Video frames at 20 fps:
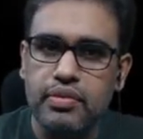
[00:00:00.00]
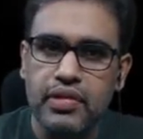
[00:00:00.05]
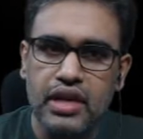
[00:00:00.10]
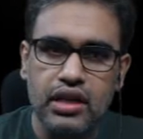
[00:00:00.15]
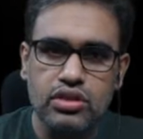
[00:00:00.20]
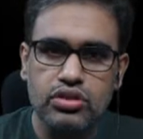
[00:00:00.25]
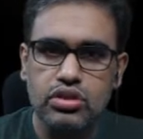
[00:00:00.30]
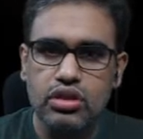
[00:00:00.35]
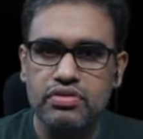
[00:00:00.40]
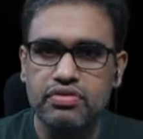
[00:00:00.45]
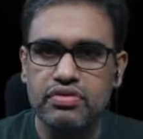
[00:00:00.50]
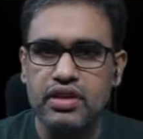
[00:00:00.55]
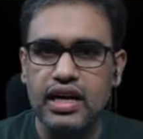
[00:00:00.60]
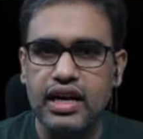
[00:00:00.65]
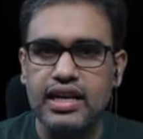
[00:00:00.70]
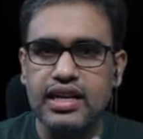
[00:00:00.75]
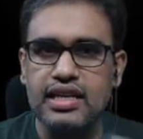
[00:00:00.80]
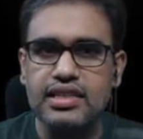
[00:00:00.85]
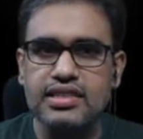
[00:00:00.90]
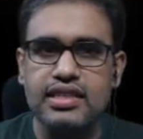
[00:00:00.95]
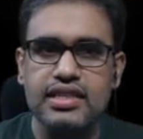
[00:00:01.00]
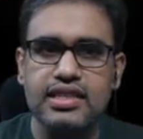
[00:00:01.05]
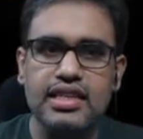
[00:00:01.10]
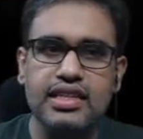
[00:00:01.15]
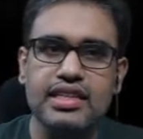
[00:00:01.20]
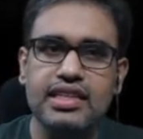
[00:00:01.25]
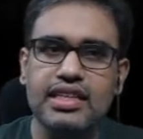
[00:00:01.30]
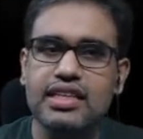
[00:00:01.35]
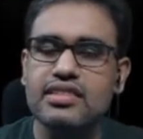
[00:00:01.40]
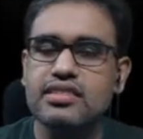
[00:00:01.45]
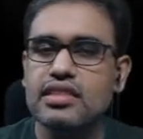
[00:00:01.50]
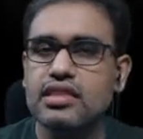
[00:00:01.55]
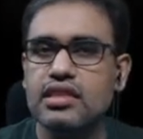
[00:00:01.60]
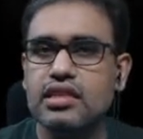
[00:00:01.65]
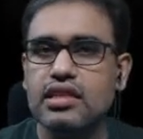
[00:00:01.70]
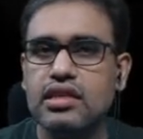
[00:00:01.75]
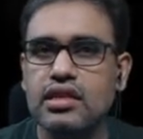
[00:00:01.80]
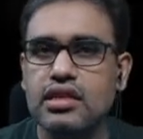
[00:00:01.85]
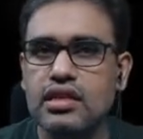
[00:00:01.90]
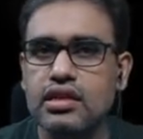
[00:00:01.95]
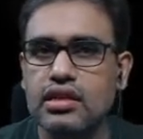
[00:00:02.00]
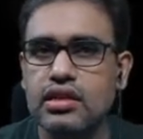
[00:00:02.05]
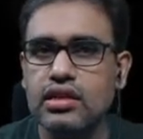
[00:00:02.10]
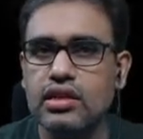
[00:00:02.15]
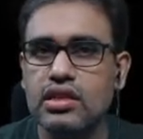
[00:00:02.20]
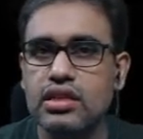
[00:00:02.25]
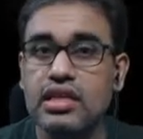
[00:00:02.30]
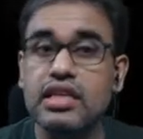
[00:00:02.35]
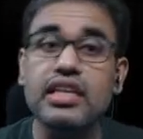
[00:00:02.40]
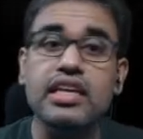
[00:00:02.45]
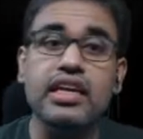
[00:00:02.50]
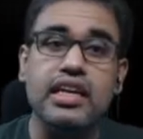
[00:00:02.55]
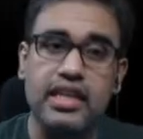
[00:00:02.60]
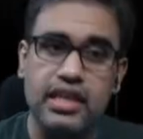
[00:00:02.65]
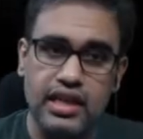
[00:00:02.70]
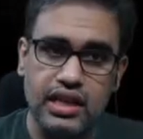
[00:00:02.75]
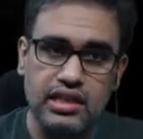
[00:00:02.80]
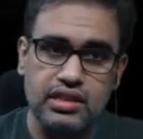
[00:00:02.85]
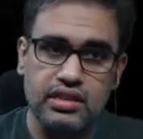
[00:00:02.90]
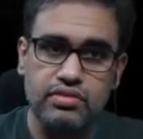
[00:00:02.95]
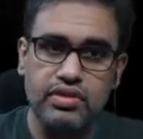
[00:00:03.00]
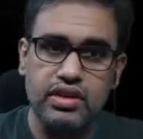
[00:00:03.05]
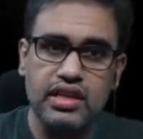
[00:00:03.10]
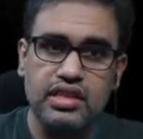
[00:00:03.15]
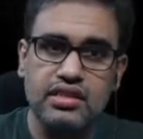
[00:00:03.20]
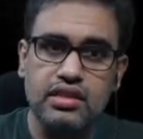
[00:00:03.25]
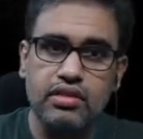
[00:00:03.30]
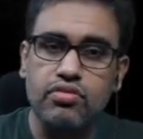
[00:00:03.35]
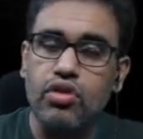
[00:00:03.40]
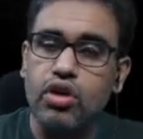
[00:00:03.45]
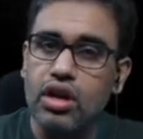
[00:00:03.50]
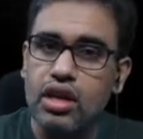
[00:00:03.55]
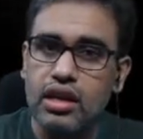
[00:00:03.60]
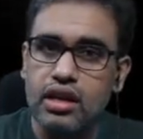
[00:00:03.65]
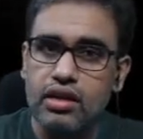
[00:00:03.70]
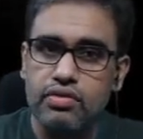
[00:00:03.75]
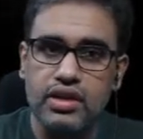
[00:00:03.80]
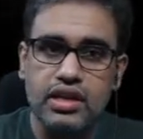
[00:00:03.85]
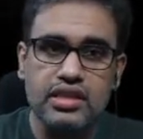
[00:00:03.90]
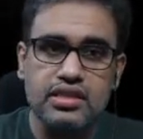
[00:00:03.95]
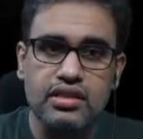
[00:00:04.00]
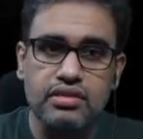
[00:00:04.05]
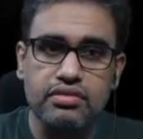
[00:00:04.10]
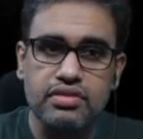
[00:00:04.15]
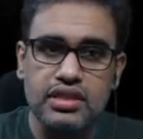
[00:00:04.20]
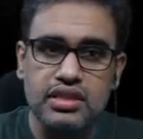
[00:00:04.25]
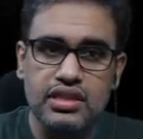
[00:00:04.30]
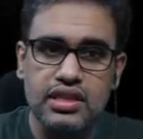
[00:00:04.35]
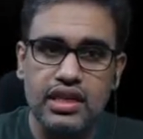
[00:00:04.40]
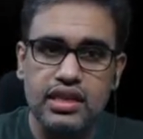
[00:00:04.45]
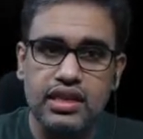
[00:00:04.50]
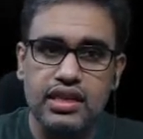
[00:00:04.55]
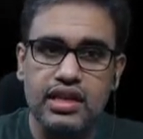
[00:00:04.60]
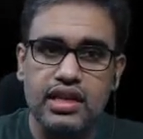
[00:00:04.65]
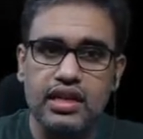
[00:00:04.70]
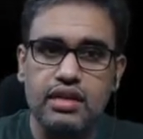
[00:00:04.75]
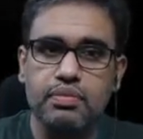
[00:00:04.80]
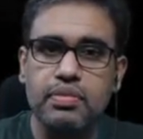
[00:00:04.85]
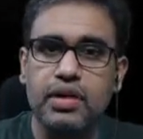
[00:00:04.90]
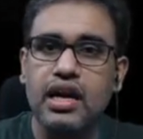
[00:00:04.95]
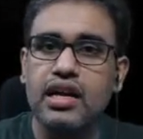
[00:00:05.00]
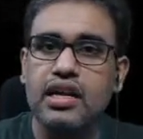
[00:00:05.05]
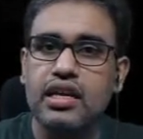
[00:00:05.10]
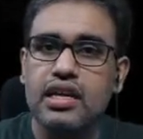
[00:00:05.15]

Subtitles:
So if we understand that these three areas, one is the wall, one is the viscera, the gut part,